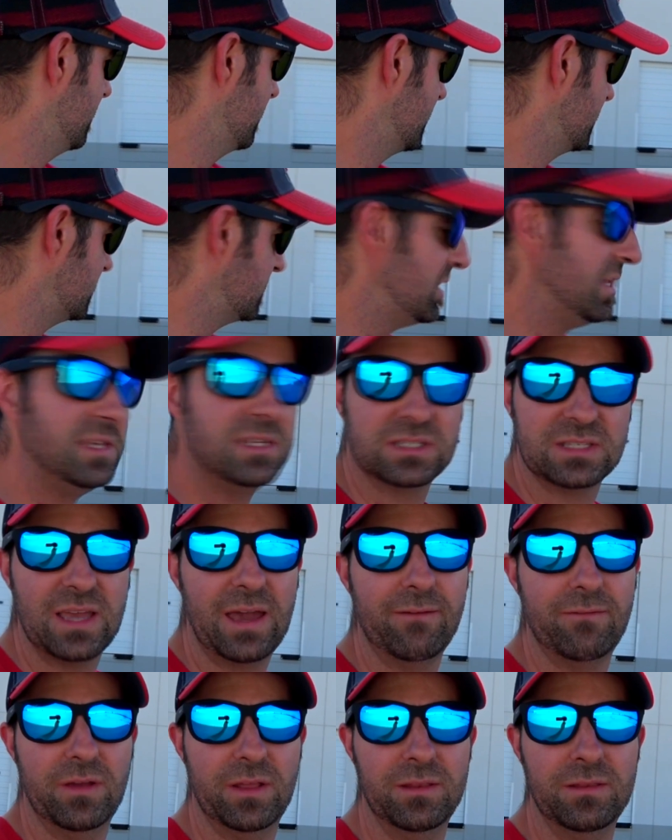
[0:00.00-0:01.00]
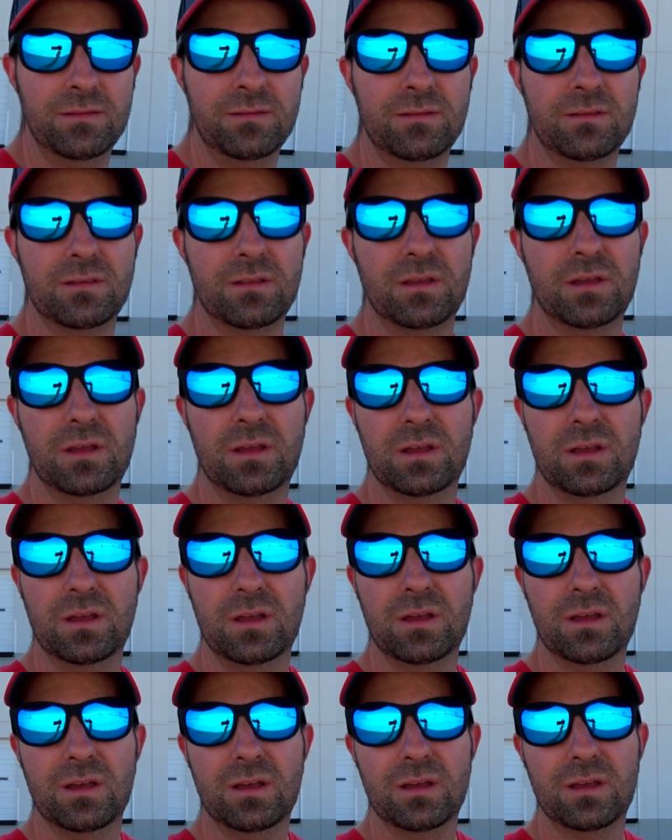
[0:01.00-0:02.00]
the C7
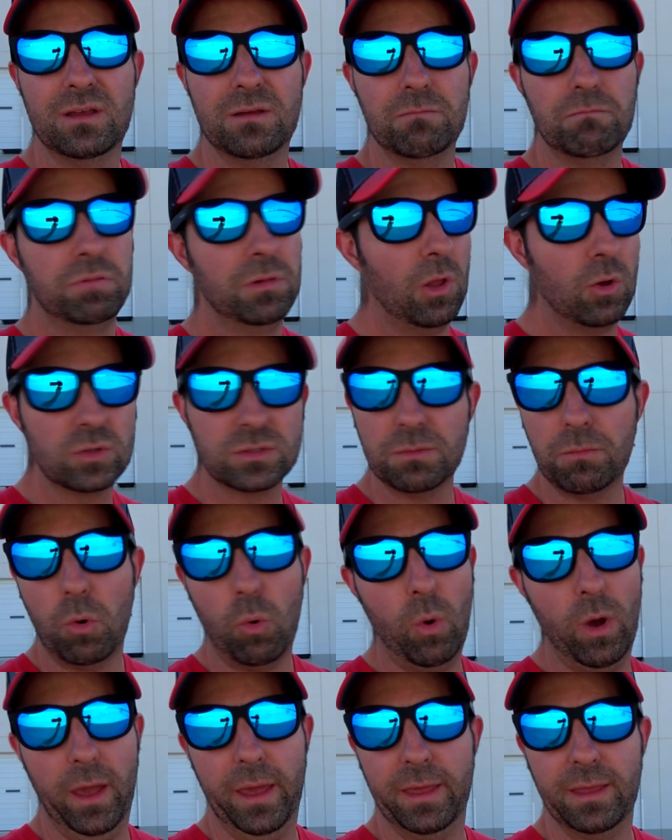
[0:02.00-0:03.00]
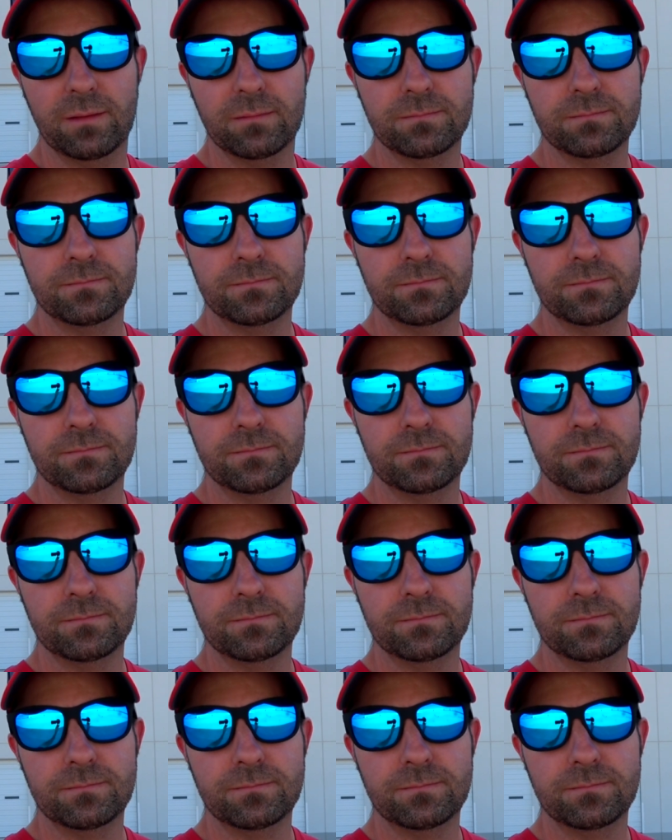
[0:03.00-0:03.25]
blows them away.